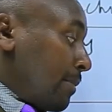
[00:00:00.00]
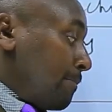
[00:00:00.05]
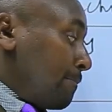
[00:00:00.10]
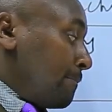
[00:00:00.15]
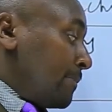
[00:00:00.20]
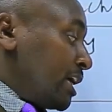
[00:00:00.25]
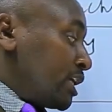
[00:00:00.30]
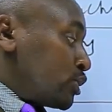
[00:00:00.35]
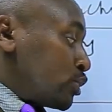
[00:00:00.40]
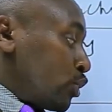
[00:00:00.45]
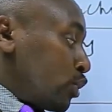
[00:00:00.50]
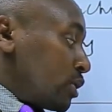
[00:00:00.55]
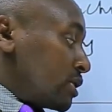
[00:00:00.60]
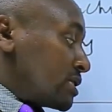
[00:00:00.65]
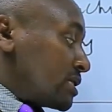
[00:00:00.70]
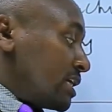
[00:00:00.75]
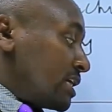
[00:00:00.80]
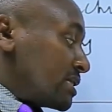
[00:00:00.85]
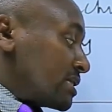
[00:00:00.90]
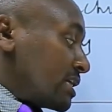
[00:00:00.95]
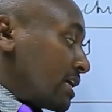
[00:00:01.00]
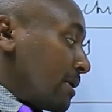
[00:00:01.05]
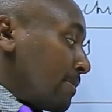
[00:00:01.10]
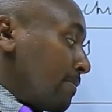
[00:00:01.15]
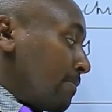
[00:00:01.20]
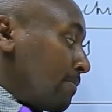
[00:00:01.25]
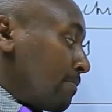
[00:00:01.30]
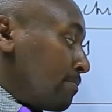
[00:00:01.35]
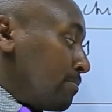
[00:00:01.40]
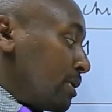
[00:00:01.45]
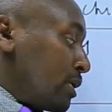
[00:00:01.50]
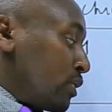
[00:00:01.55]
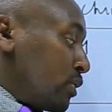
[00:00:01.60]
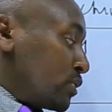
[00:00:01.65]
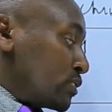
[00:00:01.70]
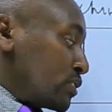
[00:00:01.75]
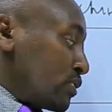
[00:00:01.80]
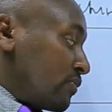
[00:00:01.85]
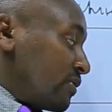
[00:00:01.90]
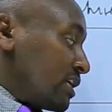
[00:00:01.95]
Metals, the same,
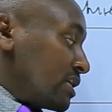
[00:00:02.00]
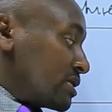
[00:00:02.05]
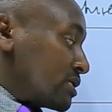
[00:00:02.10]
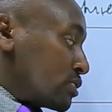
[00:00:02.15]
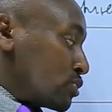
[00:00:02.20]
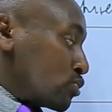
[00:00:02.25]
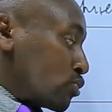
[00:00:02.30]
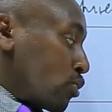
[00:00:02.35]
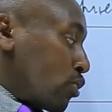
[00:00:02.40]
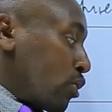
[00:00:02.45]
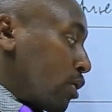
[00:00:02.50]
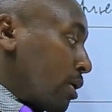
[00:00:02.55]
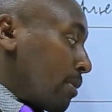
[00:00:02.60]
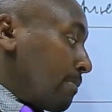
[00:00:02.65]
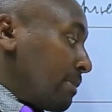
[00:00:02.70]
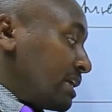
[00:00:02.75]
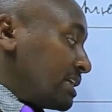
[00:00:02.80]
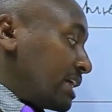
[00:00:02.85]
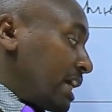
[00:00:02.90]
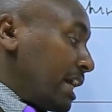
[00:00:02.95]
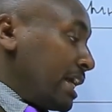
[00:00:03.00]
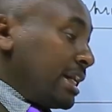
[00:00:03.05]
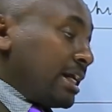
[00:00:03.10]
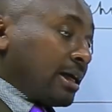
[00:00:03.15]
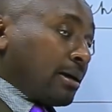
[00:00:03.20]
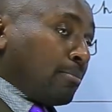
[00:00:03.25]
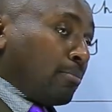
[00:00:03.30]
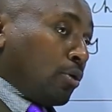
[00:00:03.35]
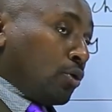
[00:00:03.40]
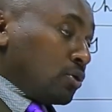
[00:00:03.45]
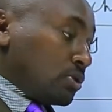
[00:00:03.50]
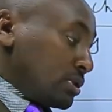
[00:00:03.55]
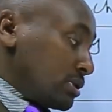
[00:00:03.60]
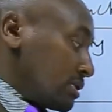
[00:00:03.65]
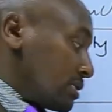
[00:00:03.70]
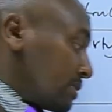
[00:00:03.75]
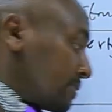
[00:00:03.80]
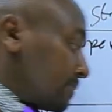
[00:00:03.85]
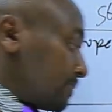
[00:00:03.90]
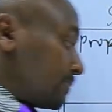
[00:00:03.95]
because of the strong metallic
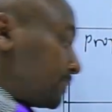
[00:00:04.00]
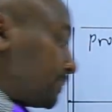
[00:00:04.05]
bonds.